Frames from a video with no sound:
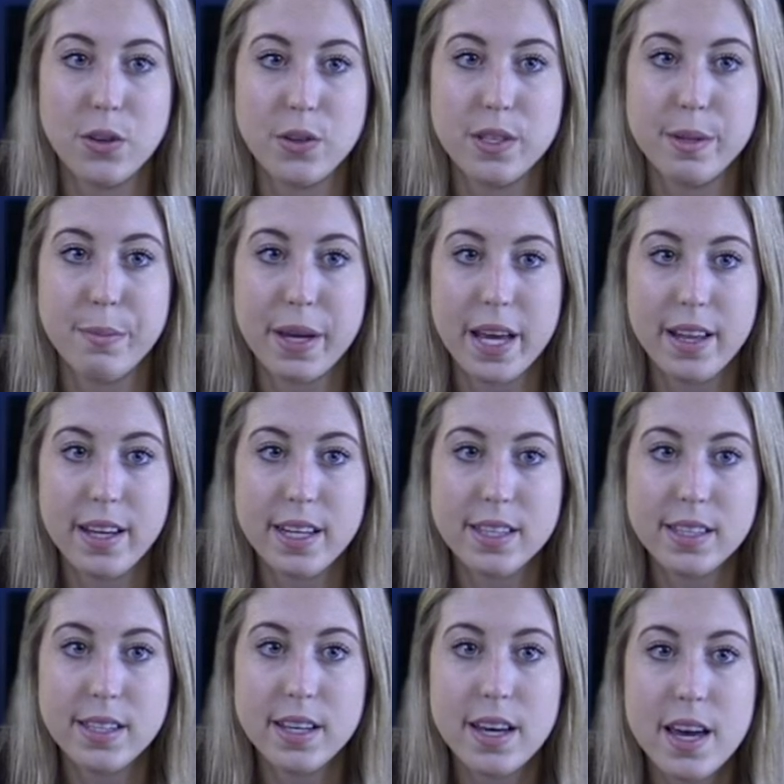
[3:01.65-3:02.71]
gruesome
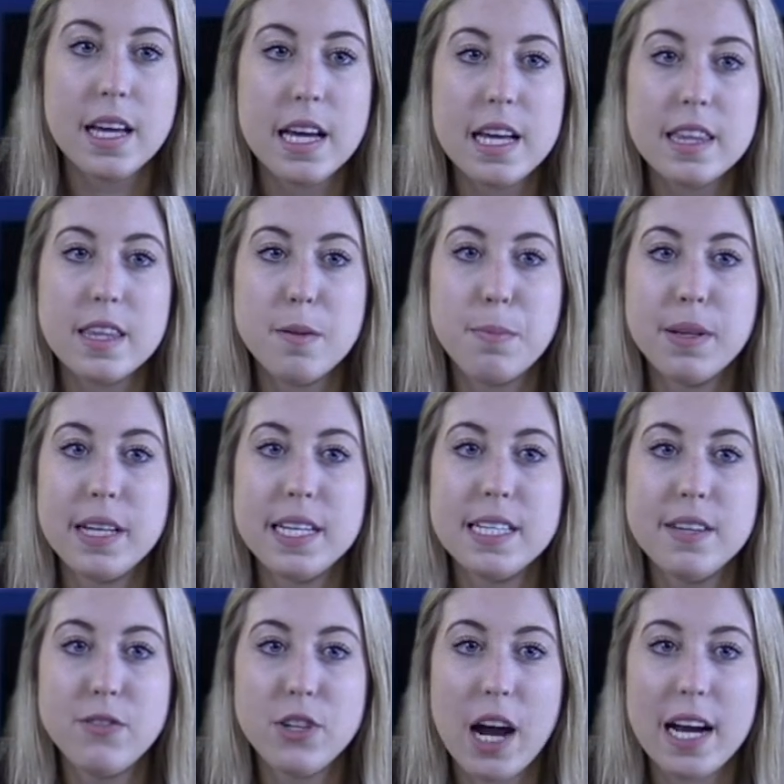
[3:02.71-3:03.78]
killings. The police
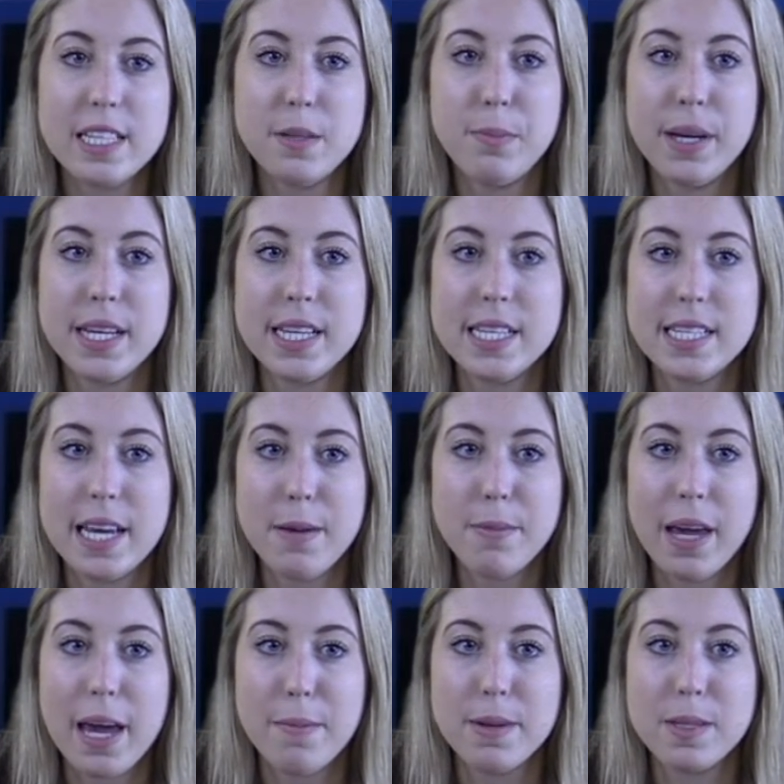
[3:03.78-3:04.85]
have tried to play the same
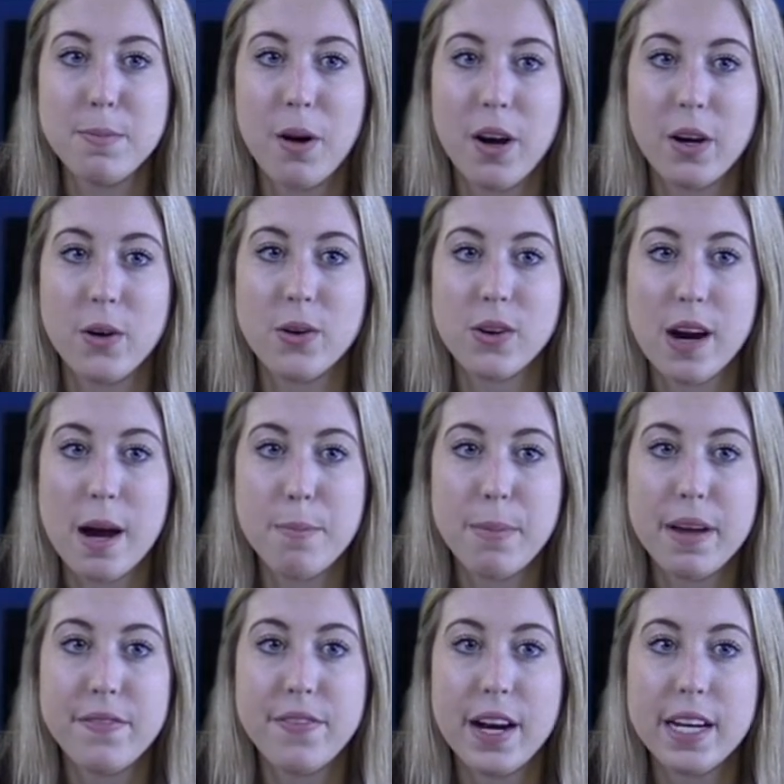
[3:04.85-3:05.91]
game as Boko Haram
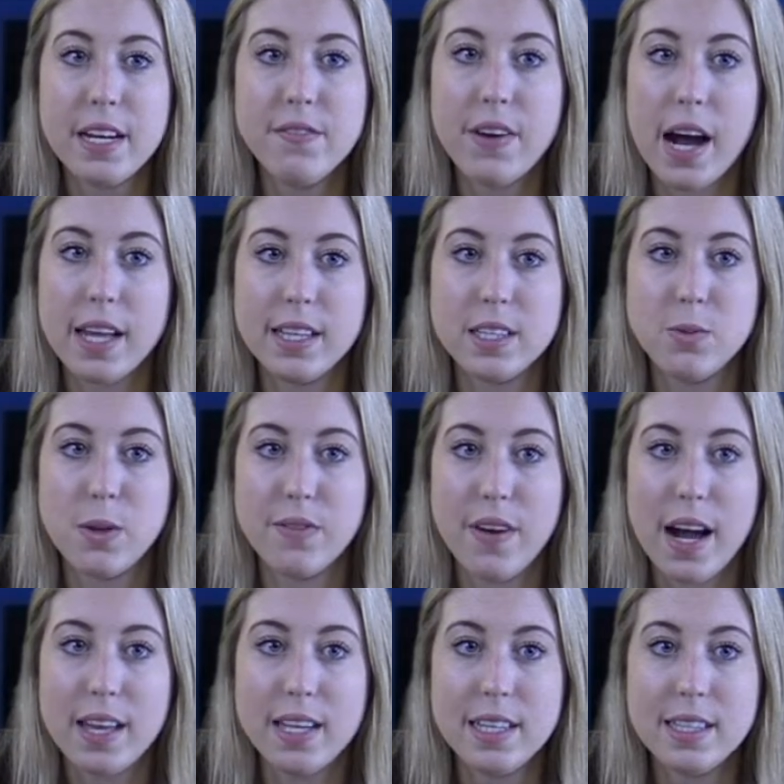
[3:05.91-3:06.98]
by fighting violence with
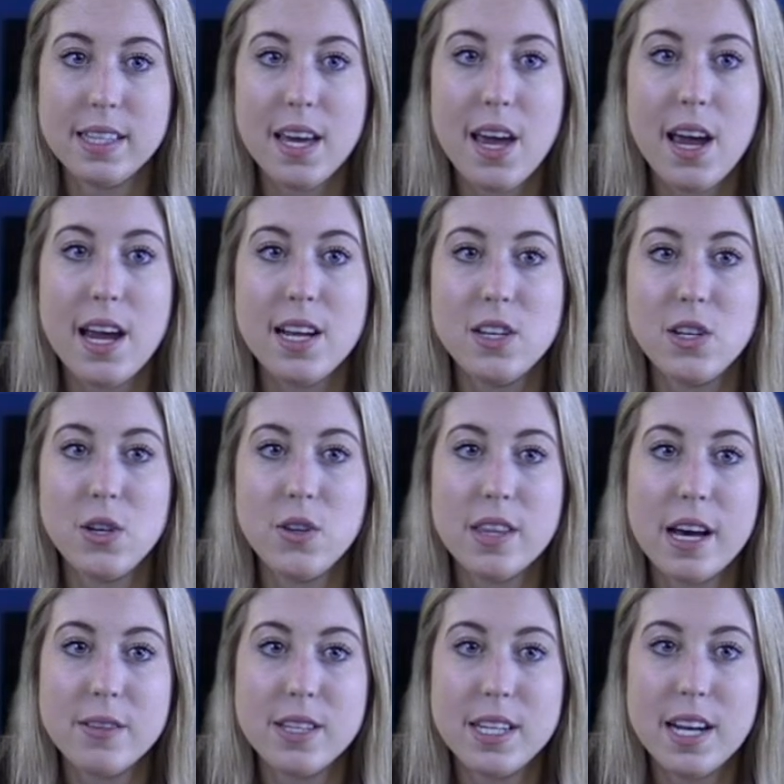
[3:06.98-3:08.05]
violence. In
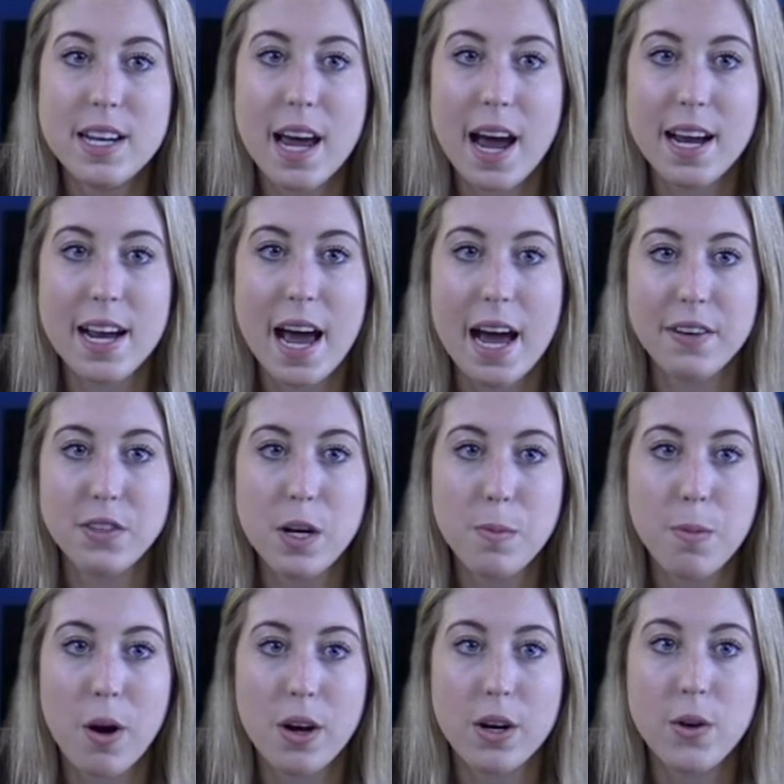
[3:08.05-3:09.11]
2009, after
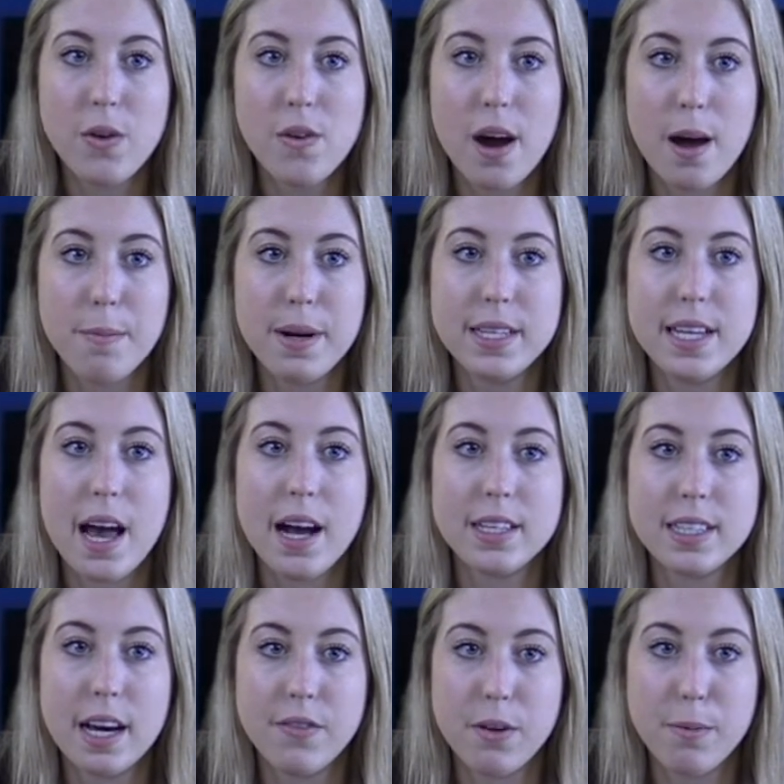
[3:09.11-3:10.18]
Boko Haram
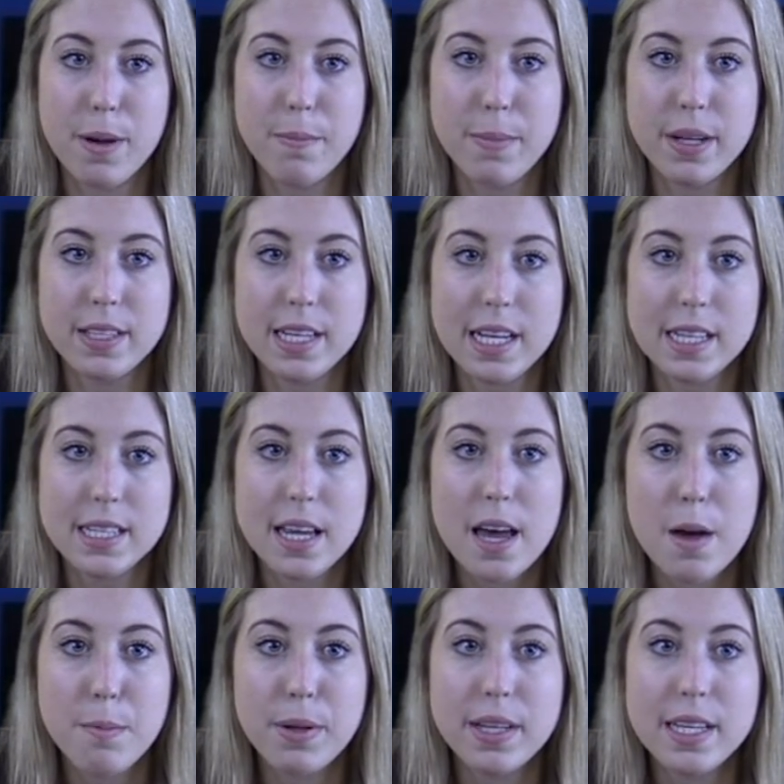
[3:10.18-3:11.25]
attacked government buildings,
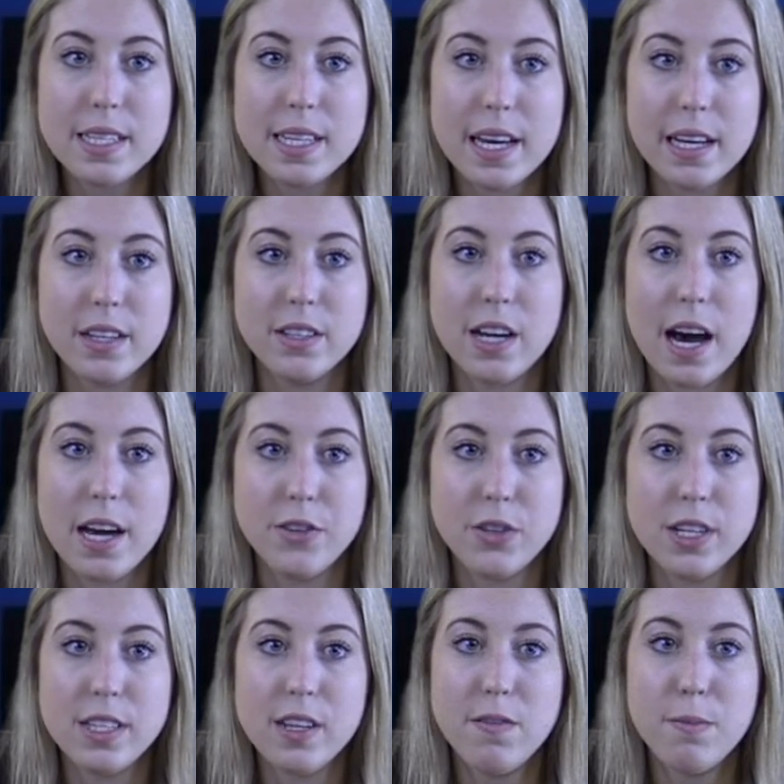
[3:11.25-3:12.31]
police killed
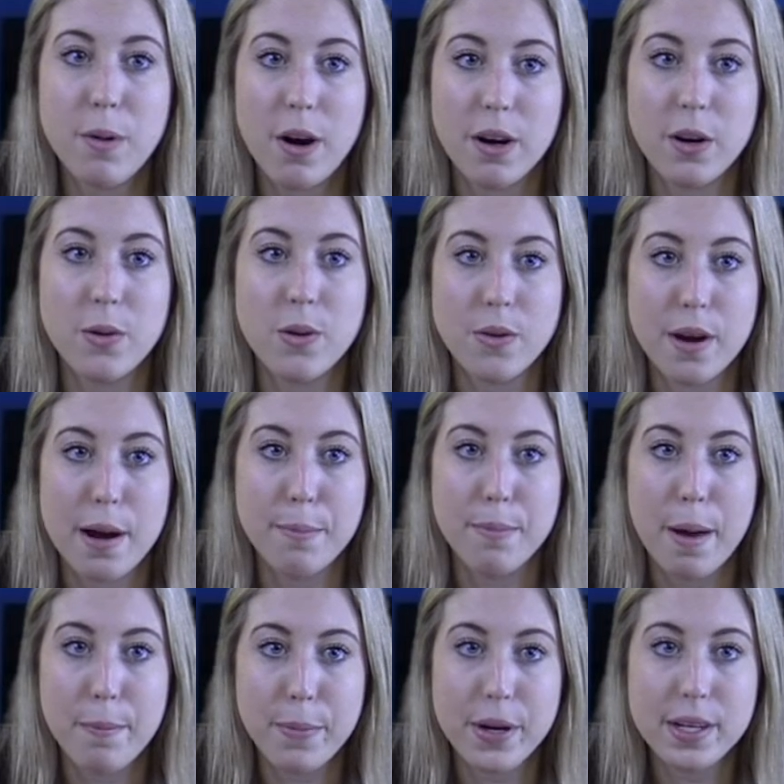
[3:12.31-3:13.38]
hundreds of Boko Haram
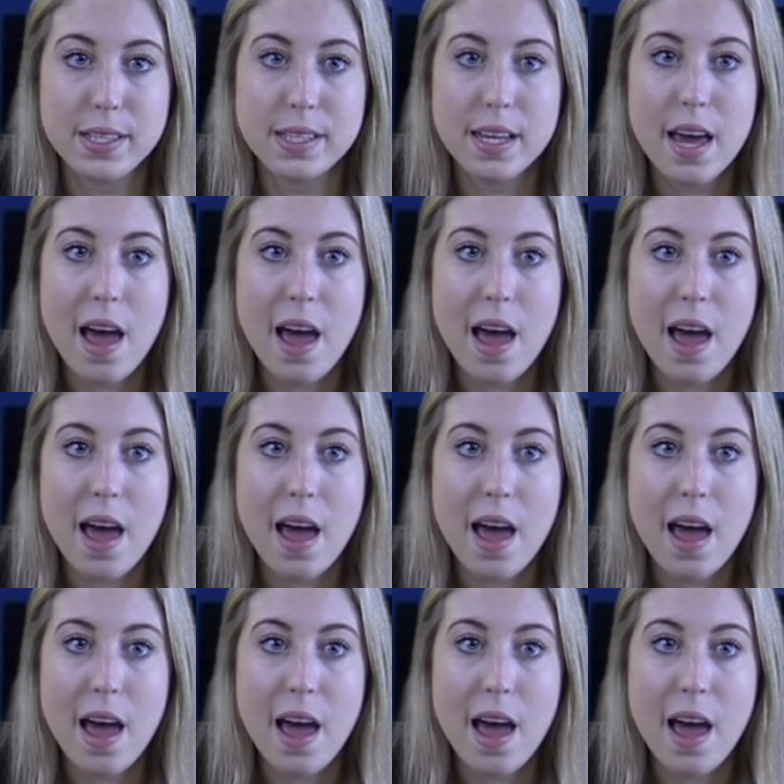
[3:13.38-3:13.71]
members.